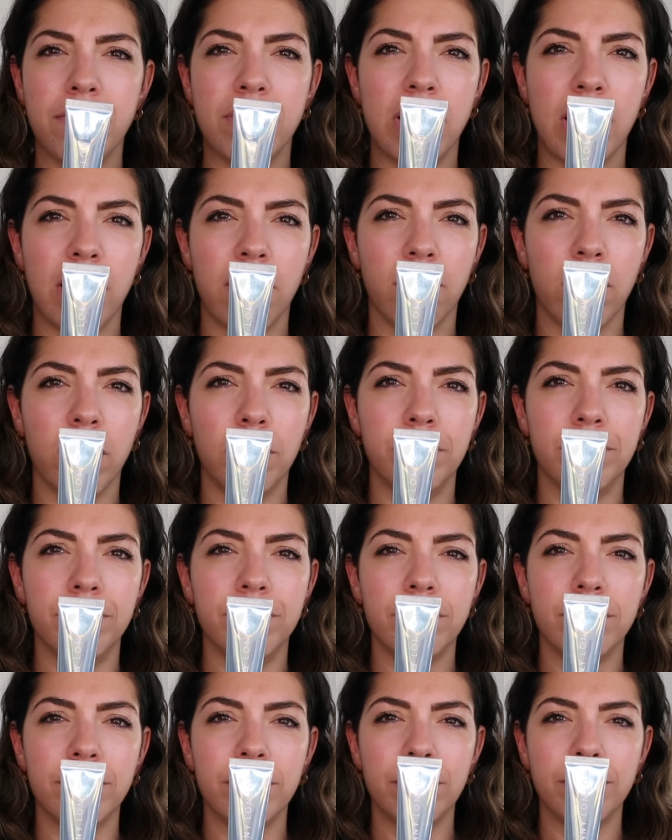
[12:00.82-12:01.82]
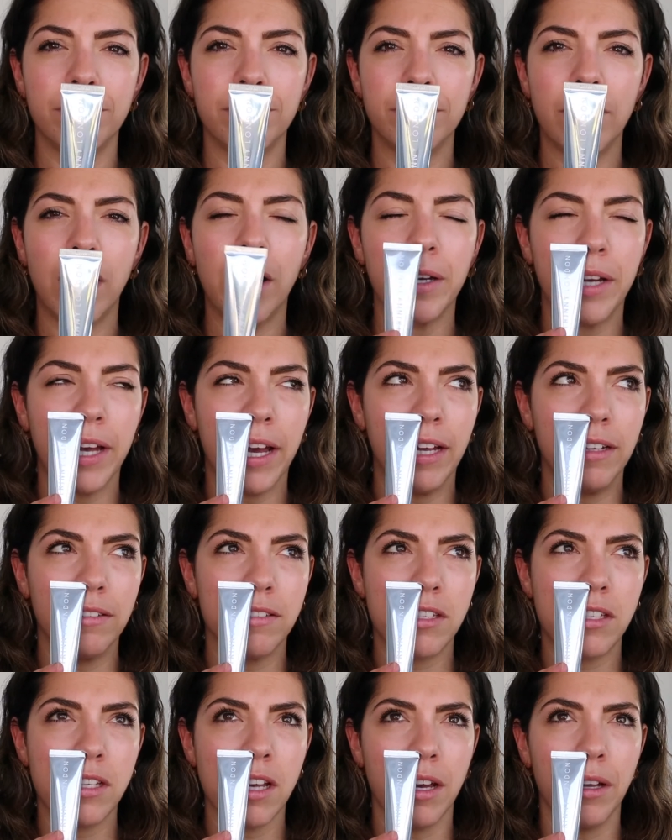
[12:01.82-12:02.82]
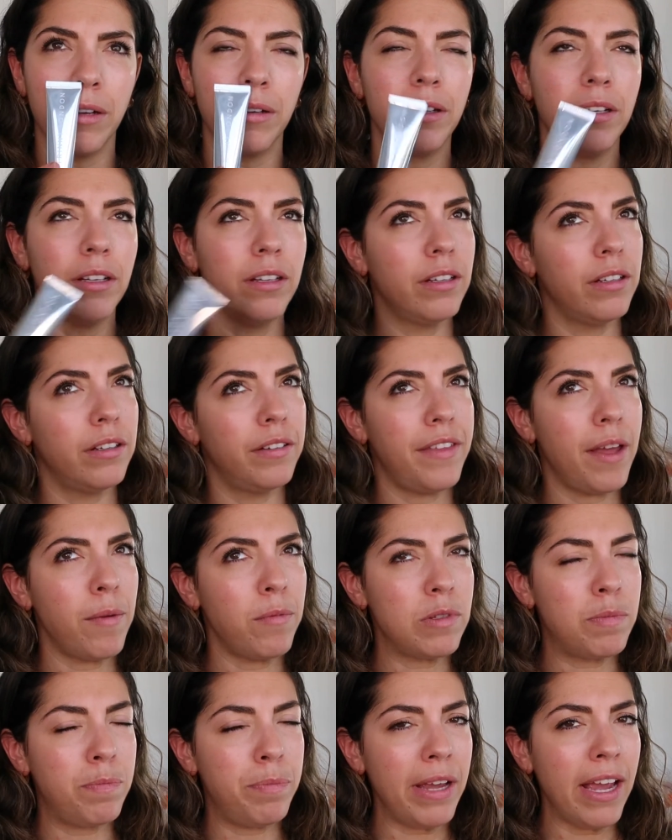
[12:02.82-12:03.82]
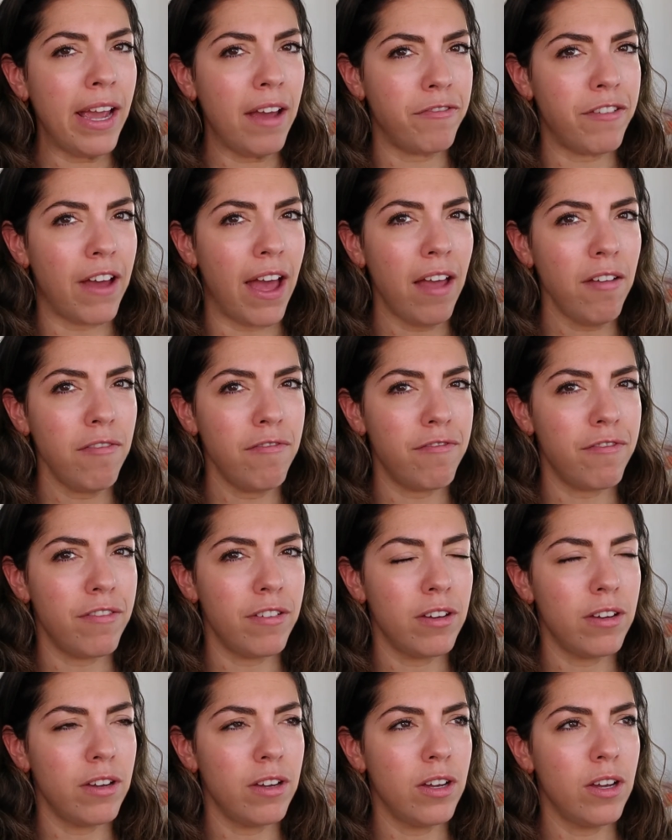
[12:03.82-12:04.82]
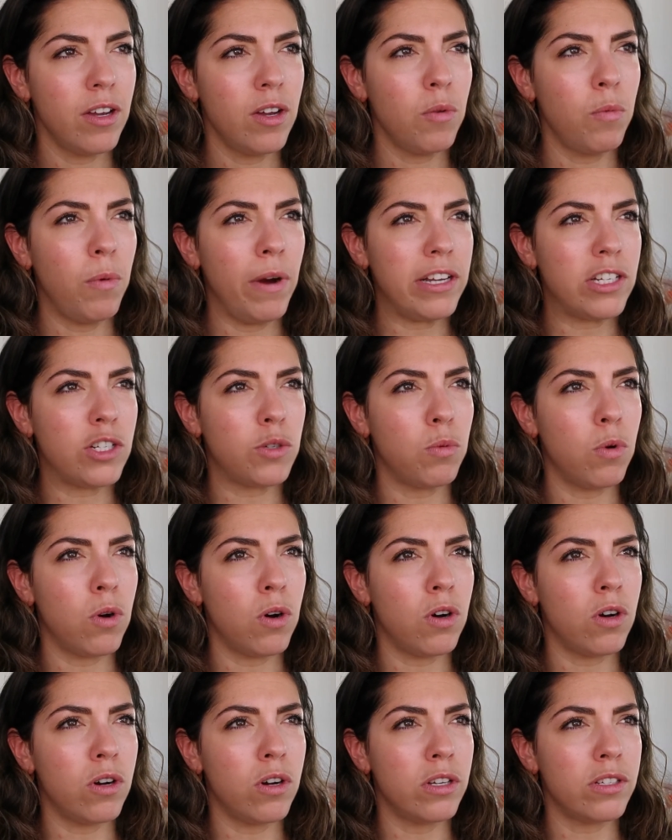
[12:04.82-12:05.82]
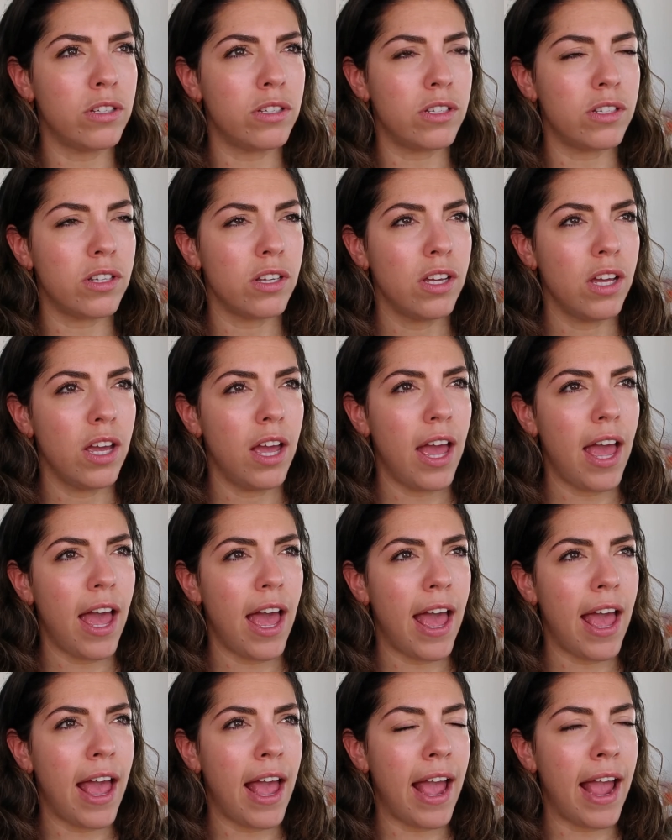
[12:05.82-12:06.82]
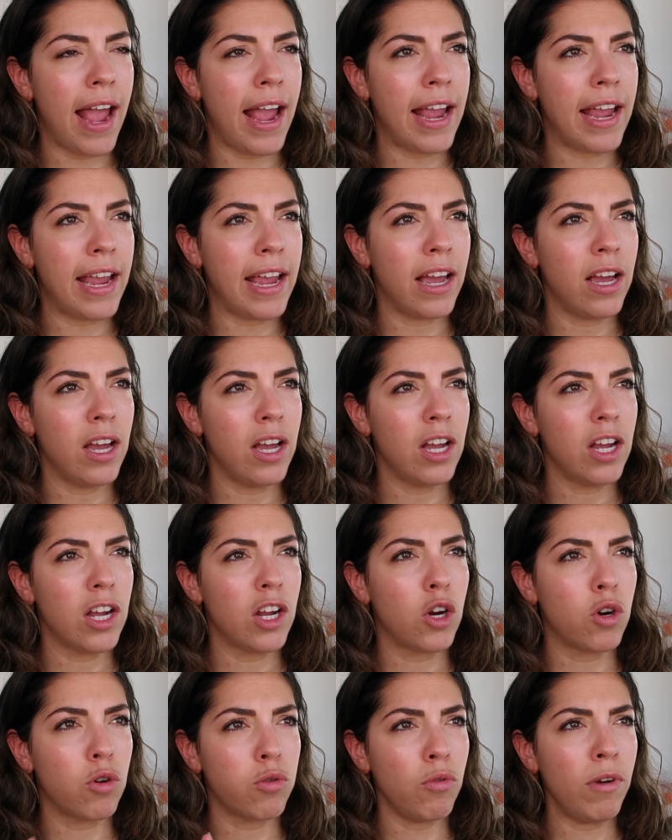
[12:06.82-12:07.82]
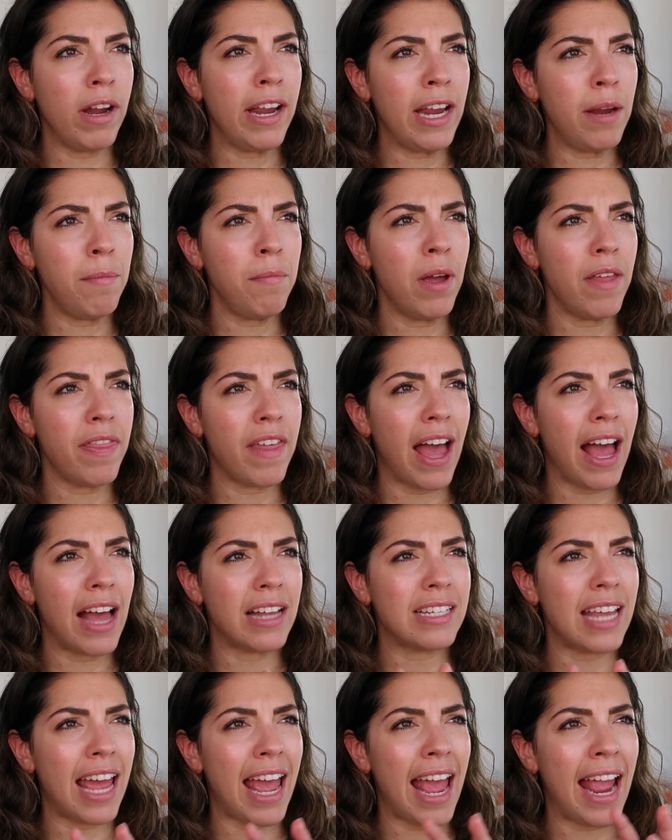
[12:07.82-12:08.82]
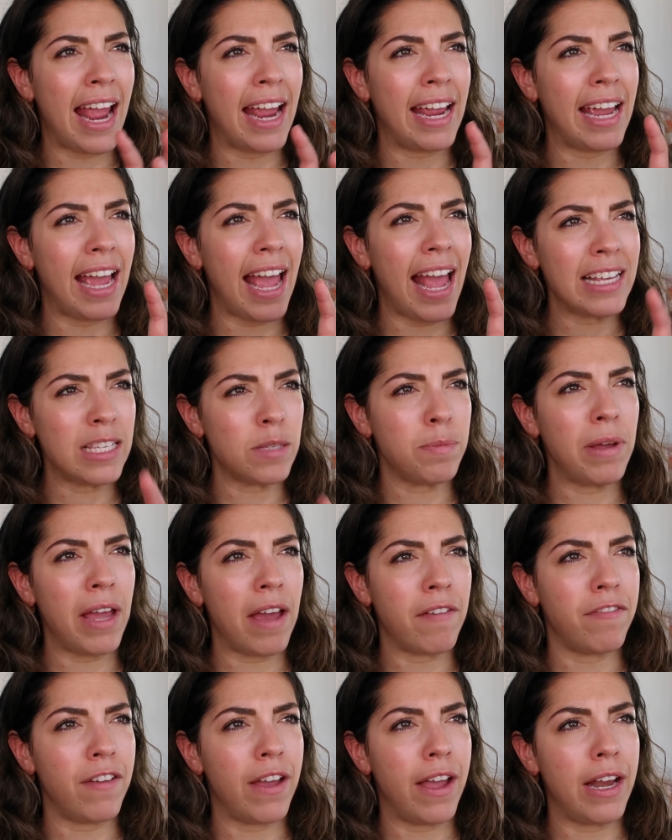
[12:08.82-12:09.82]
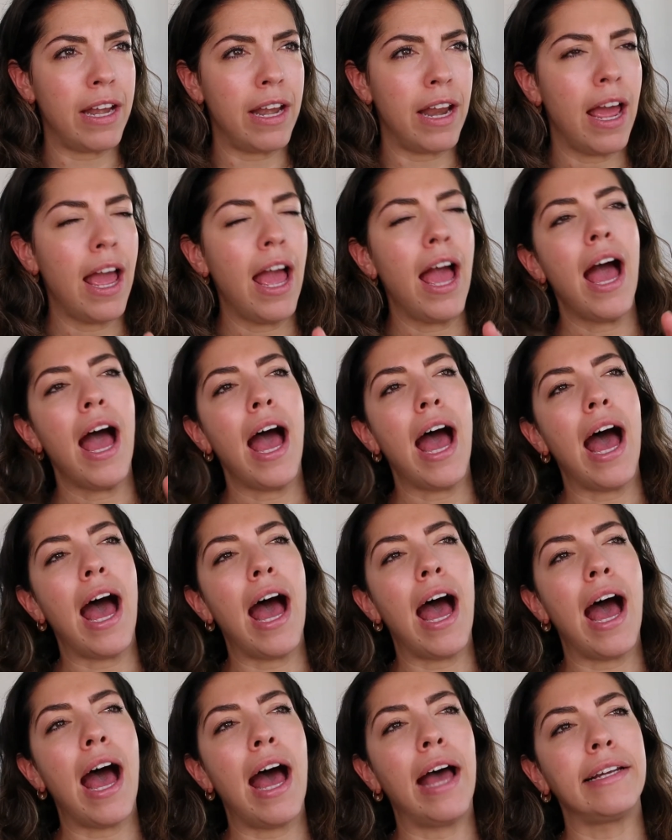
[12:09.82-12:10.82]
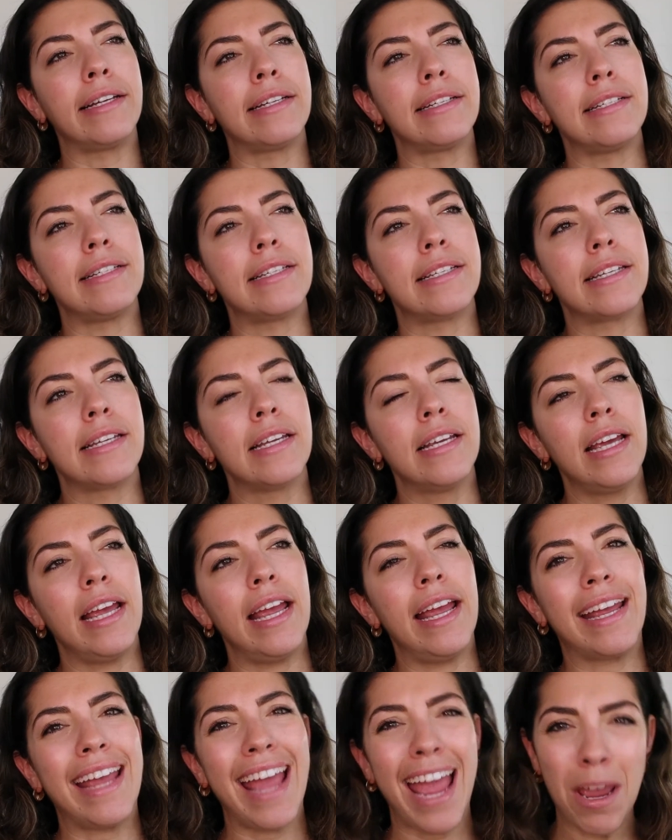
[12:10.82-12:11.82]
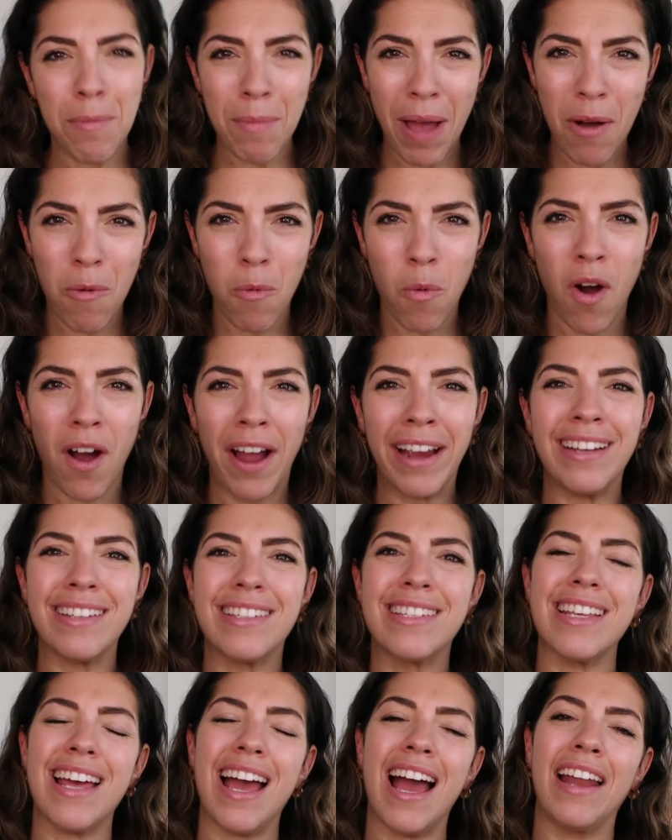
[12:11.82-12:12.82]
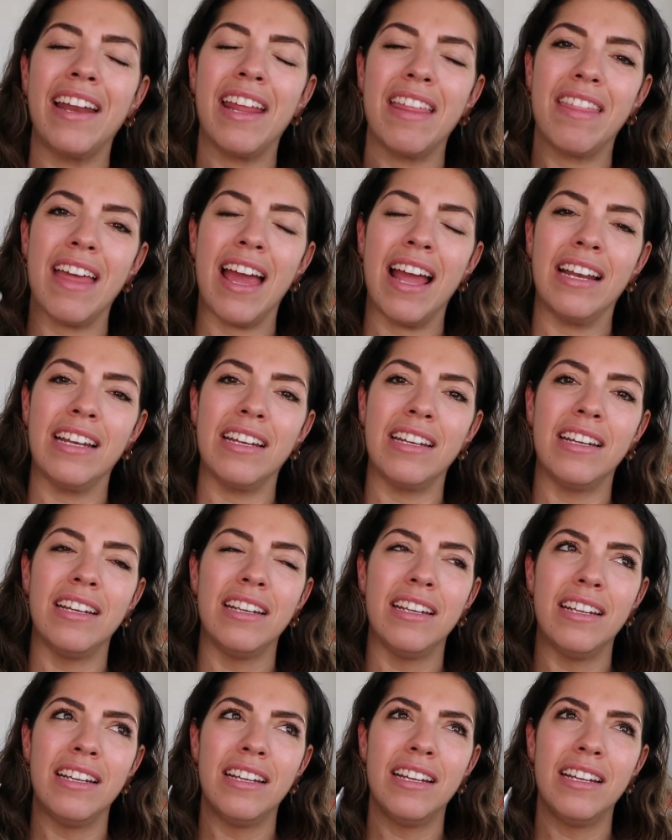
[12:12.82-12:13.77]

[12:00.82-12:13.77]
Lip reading: Serum. Okay, so there was BFF, which was a cream that had a SPF in, and it came out white, and it then